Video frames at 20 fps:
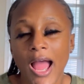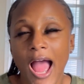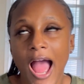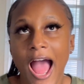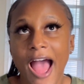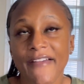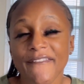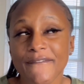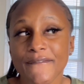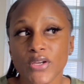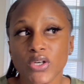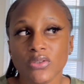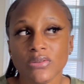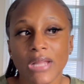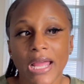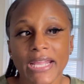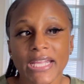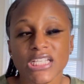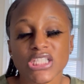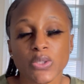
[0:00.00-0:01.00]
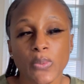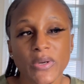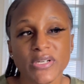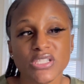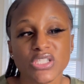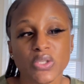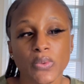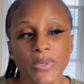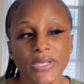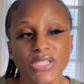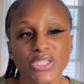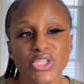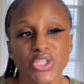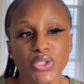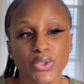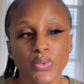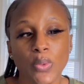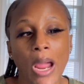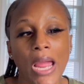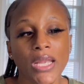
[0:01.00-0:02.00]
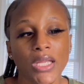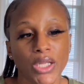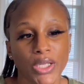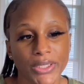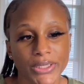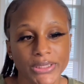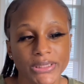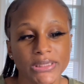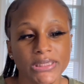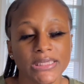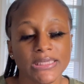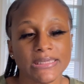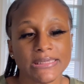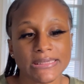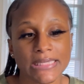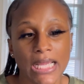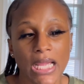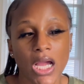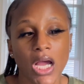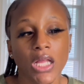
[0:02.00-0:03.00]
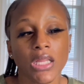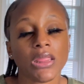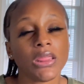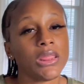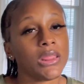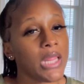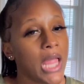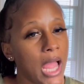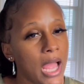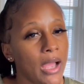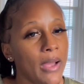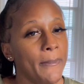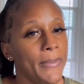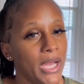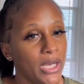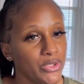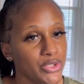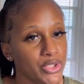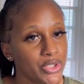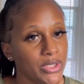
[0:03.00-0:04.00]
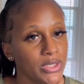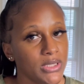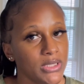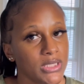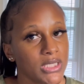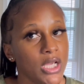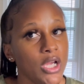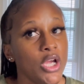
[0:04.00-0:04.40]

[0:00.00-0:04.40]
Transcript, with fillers: I feel like in twenty twenty-two, I learned to set a lot of boundaries.